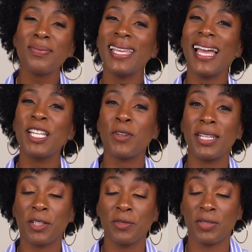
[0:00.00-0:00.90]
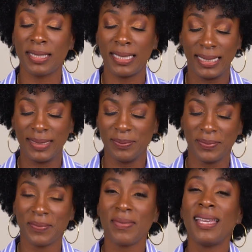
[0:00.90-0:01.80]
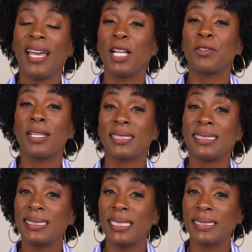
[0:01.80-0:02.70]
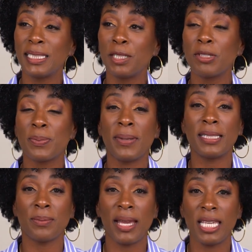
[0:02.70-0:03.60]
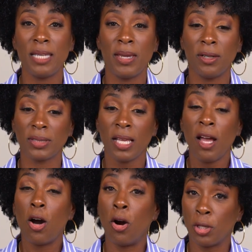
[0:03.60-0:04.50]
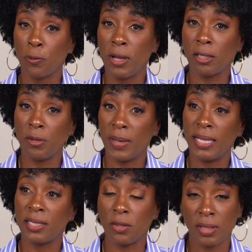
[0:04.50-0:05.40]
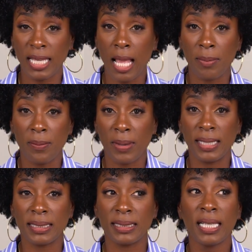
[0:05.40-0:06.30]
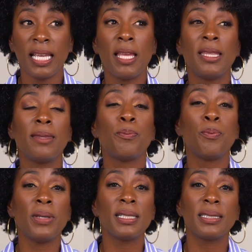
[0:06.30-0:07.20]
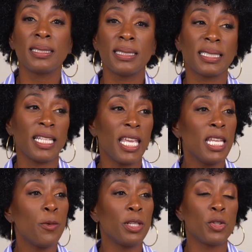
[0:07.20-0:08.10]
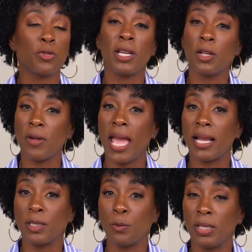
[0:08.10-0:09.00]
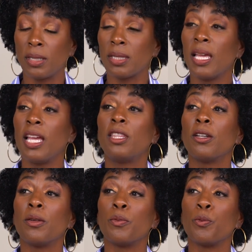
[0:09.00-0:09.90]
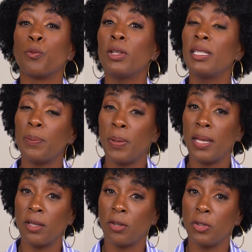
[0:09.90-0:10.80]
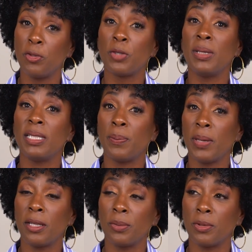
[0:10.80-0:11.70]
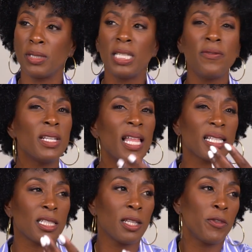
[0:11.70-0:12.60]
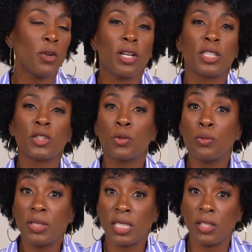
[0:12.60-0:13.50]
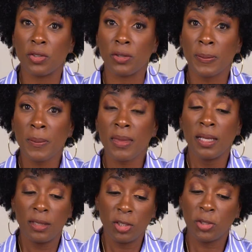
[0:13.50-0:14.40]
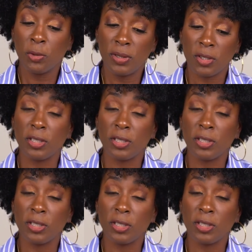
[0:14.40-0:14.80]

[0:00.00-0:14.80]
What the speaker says: I try to consistently respond to my emails on a regular basis, on a timely basis. Businesses and anyone that you're interacting with, they're really dependent on you to be dependable. Even like say if you're a school teacher, the students are